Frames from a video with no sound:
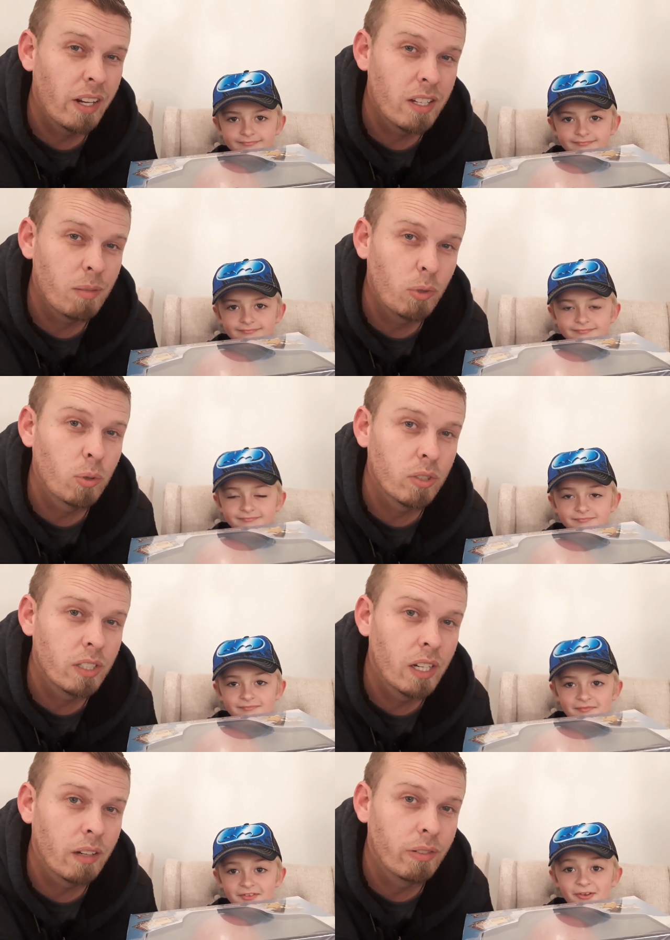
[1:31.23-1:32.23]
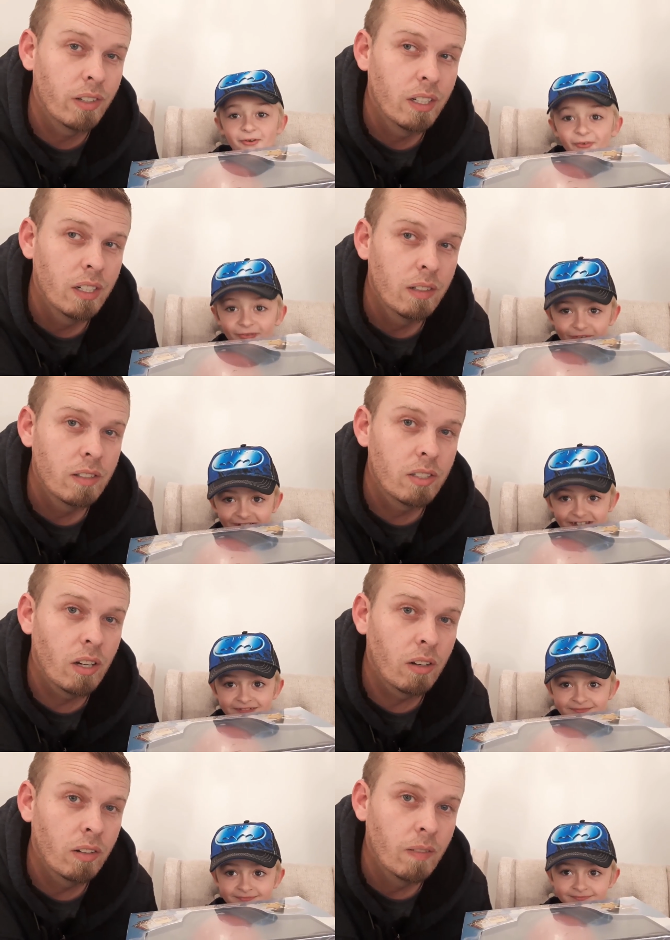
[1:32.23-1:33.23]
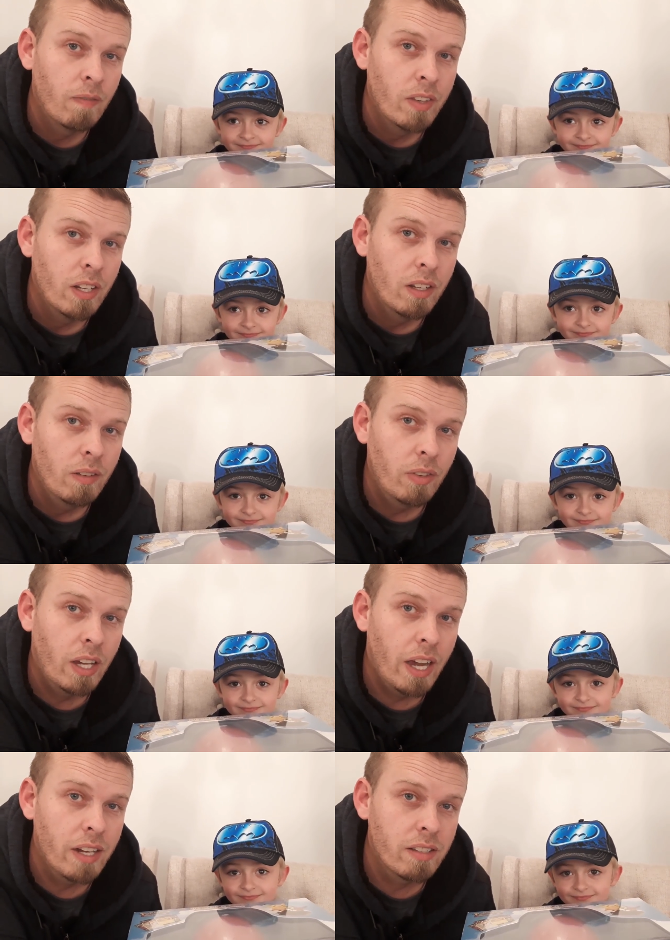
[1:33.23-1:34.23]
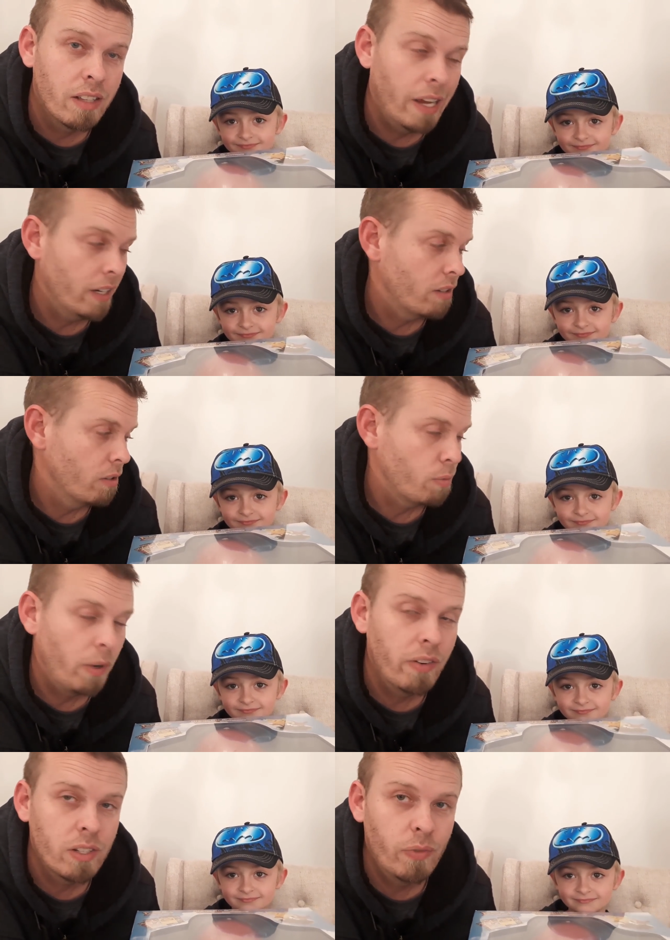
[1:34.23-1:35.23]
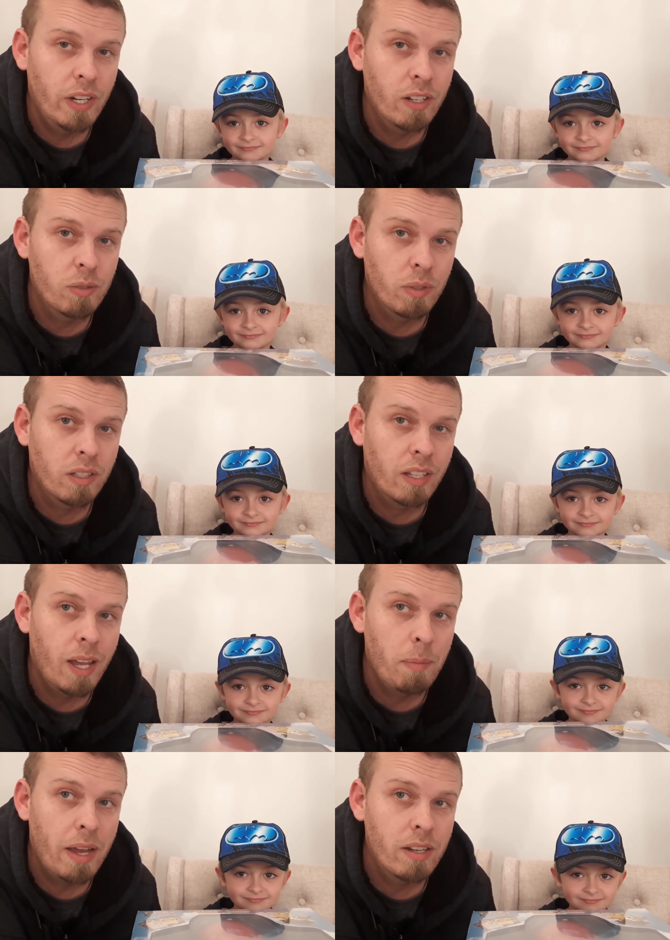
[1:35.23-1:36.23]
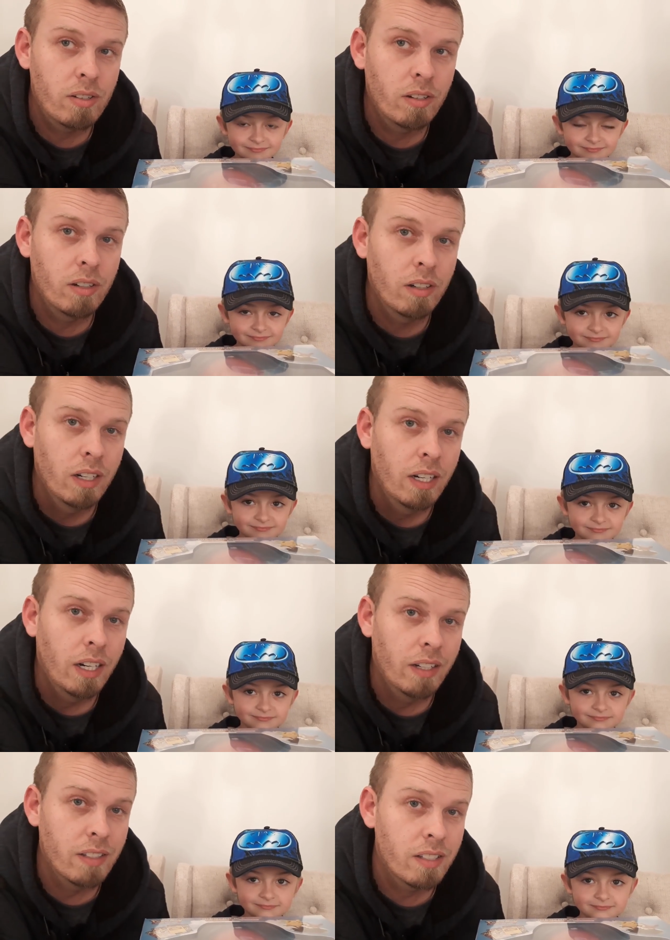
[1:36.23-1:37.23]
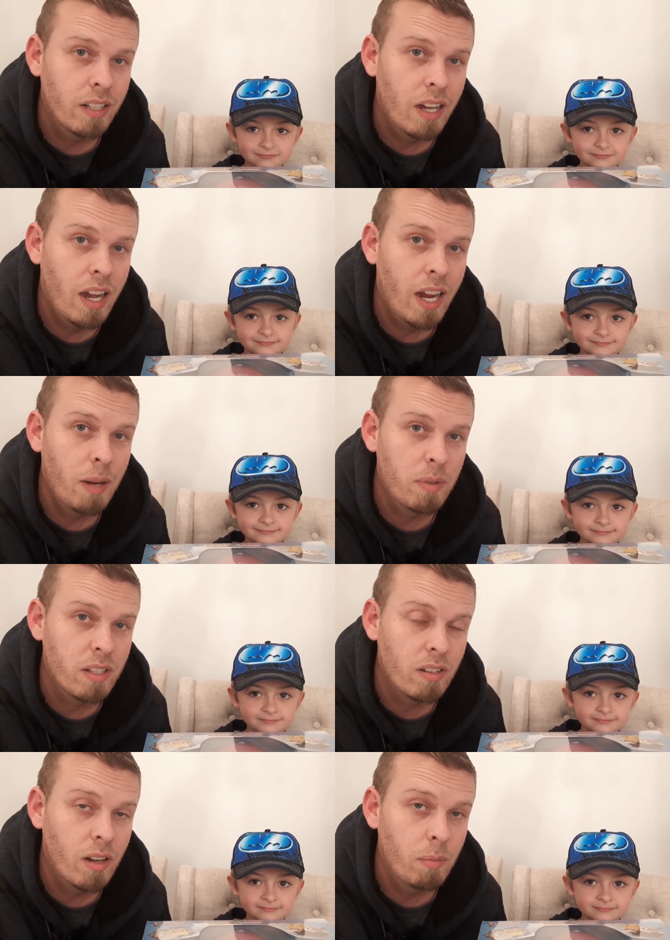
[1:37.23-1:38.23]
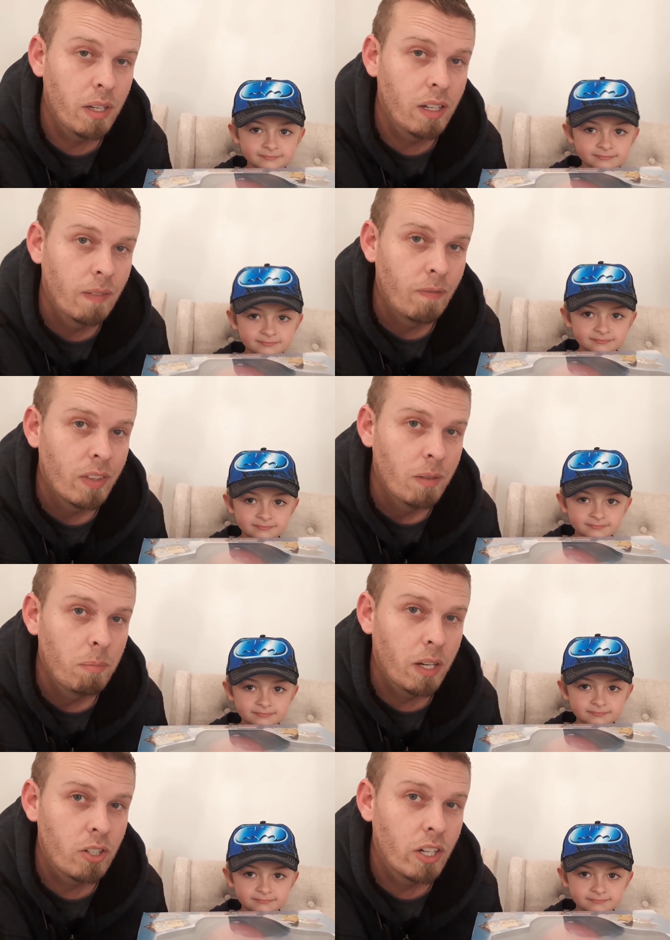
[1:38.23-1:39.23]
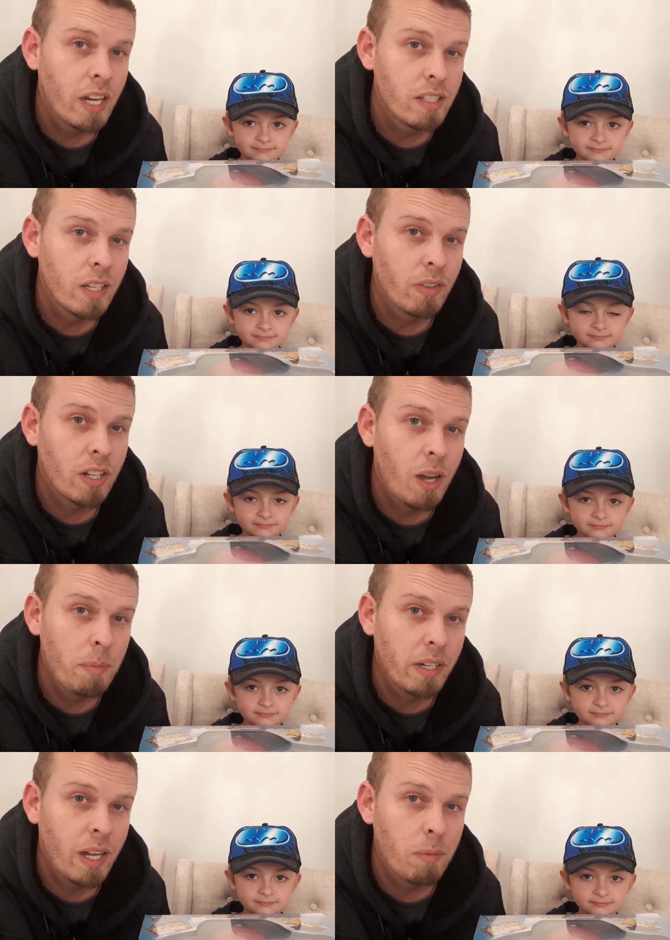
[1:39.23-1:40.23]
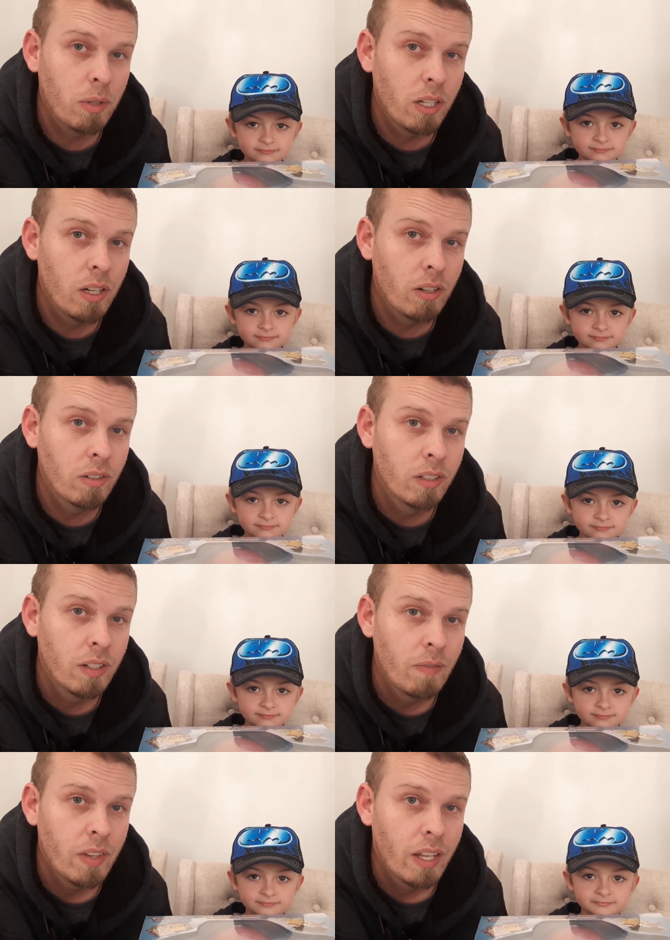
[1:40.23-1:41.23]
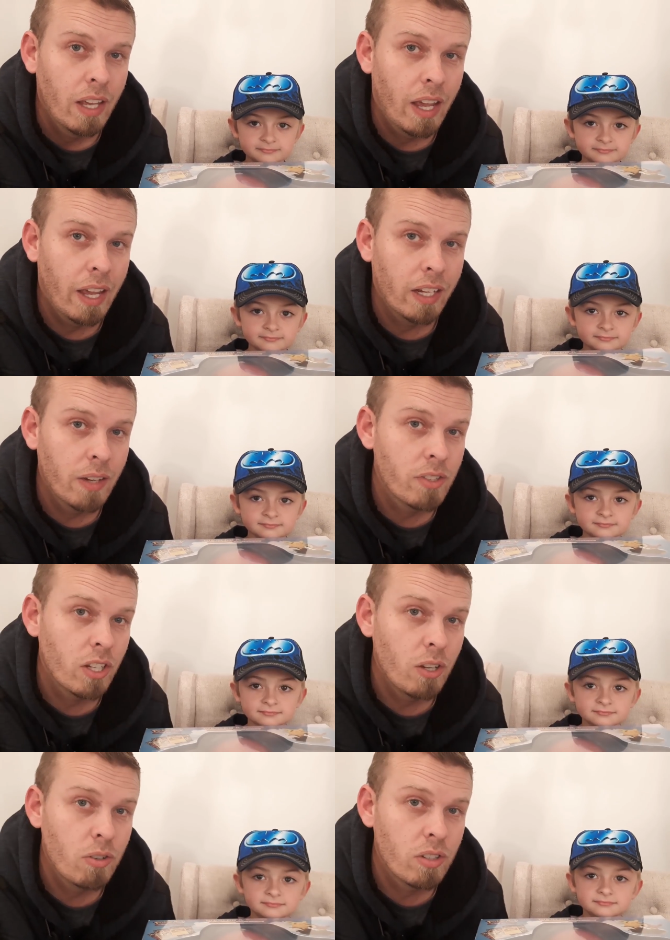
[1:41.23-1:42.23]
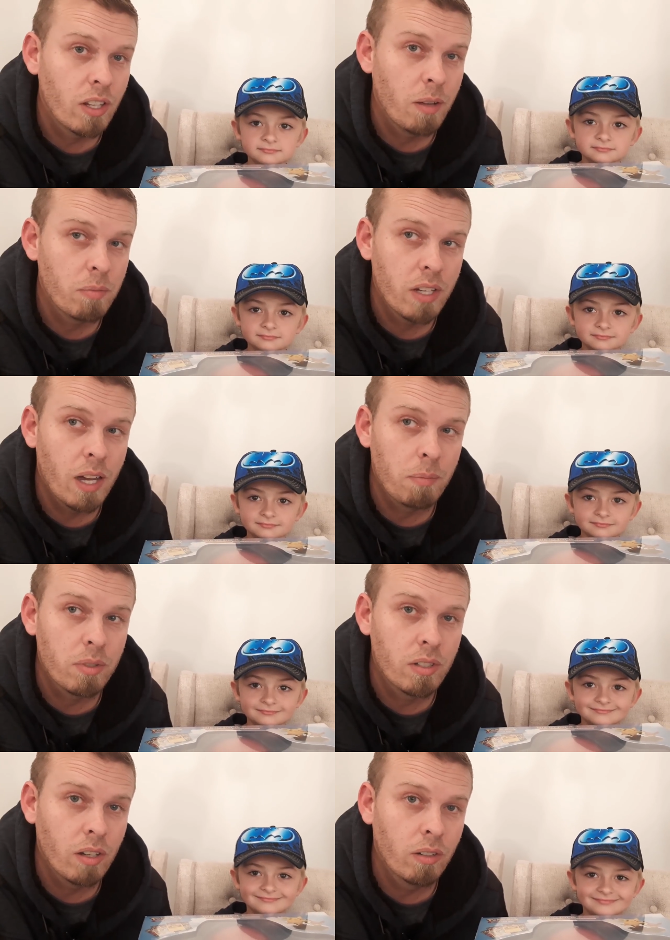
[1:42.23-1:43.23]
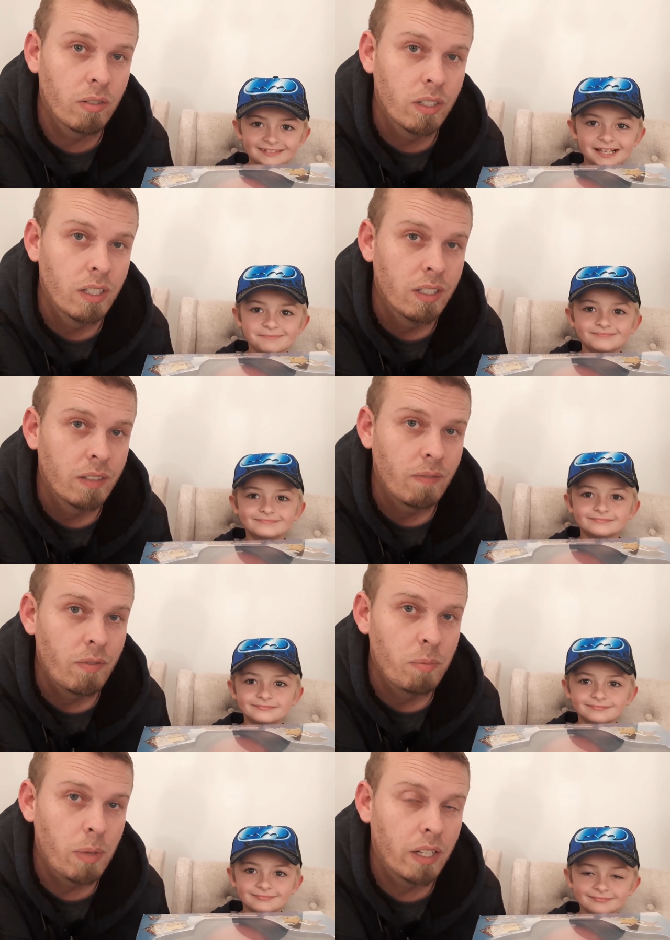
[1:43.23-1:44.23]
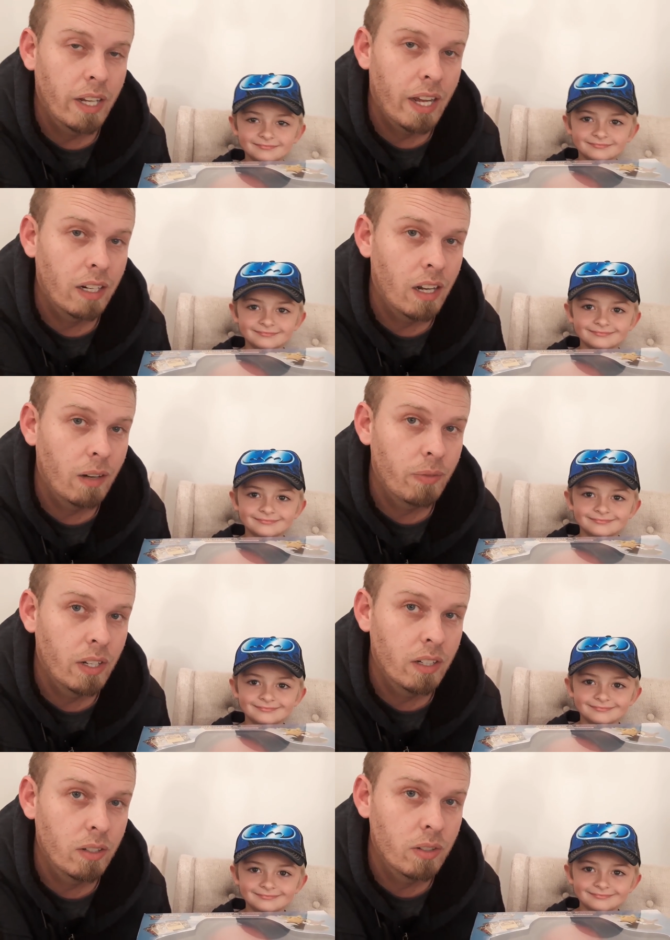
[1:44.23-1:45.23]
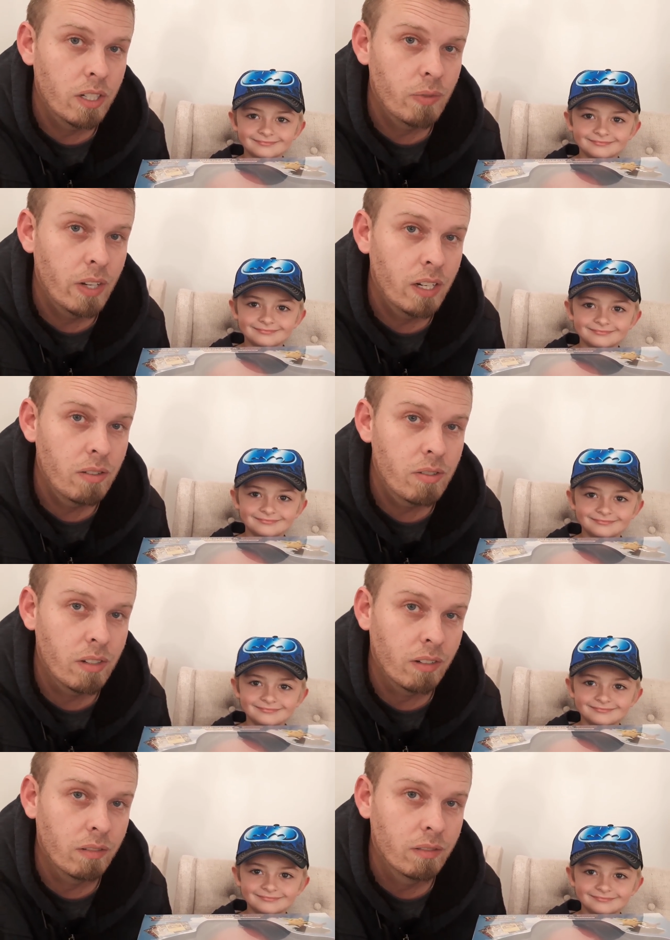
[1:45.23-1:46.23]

Speaker 1: get some cool stuff. Hopefully. So, you guys liked those previous videos with the Game Master and the slime and the zombie, make sure you guys leave a comment down below and give us a huge thumbs up. So, yep. Bentley had a lot of fun doing these videos, and